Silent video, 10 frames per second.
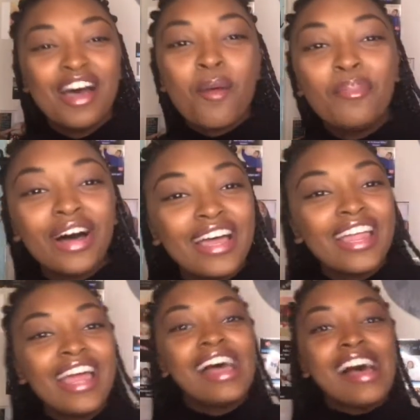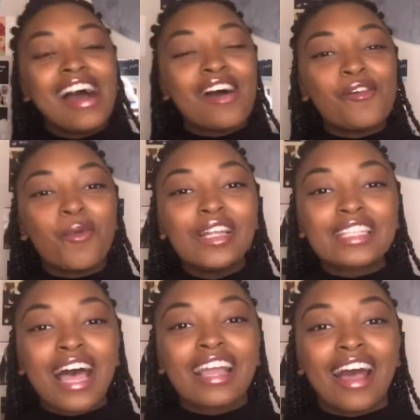But once
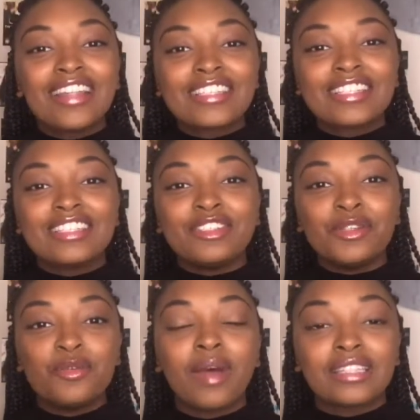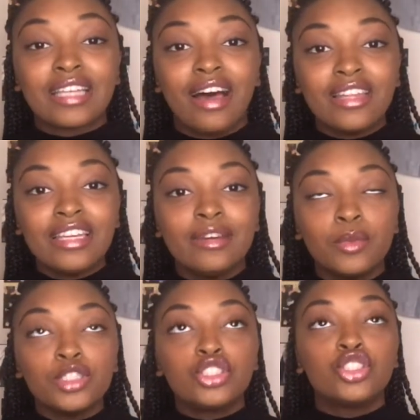I got to do my talent, it
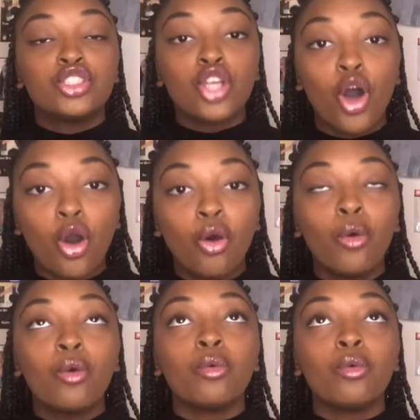was so